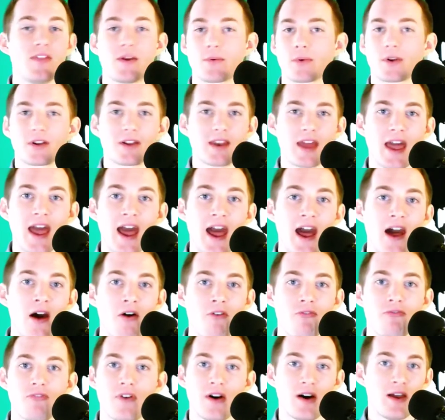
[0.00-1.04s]
They were going to
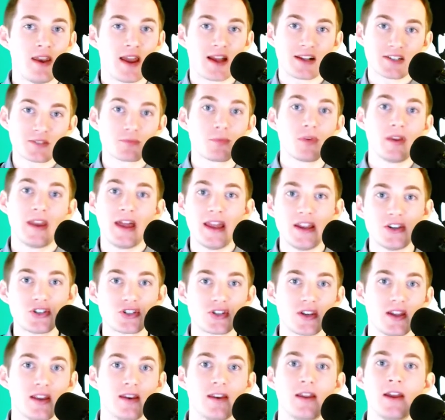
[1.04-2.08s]
have uh, an
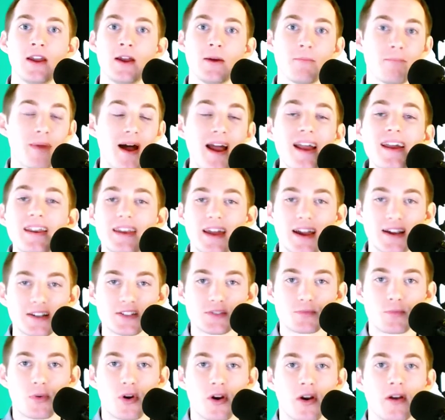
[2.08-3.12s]
explanation by an
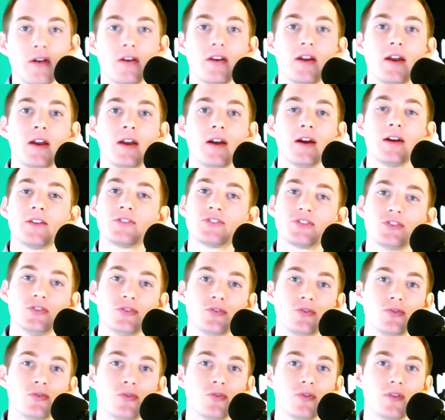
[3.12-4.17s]
expert
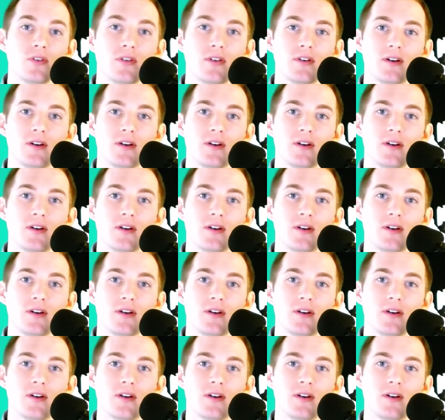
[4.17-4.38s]
to